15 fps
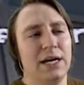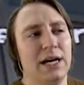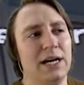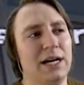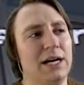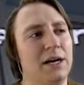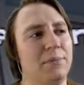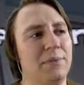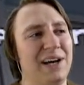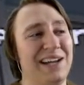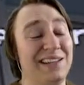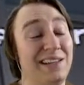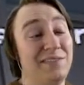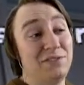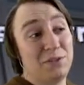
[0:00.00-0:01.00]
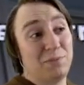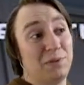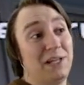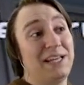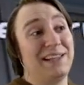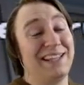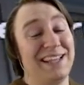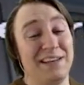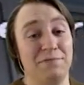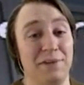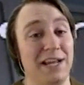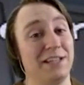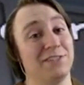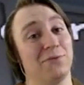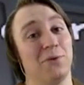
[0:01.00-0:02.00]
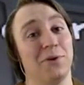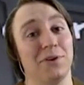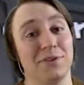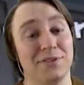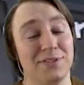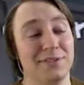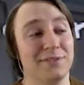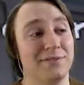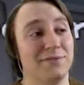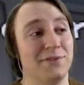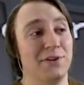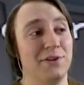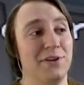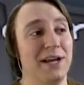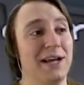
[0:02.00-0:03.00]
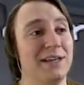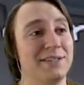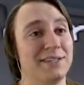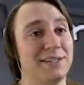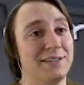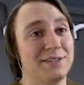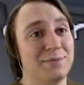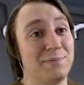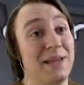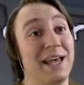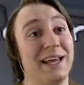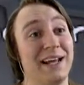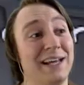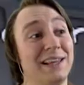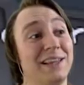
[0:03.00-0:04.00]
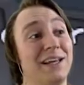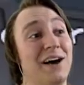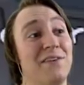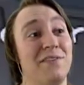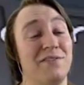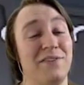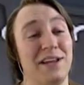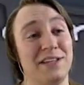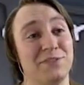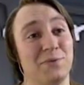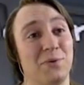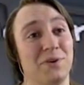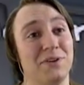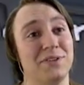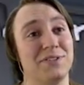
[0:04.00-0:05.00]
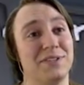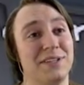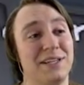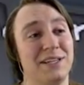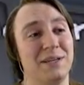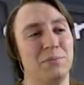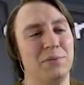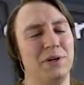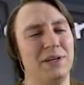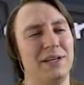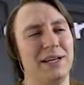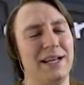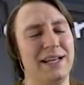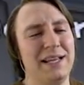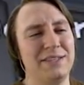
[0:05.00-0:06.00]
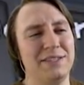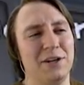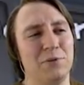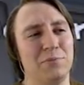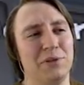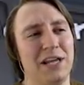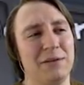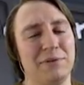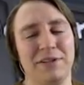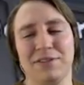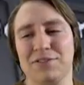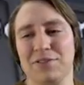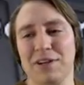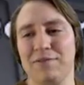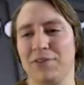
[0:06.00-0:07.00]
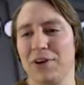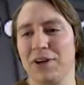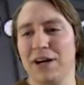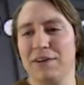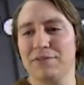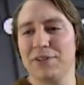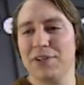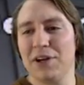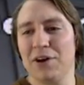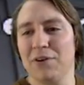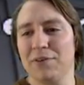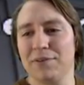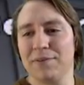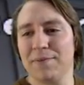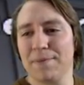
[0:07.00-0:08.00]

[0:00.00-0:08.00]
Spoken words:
I'd love to play, like, Advance Wars for you guys, because, man, I love Advance Wars. But I guess I don't play them on stream very often, no.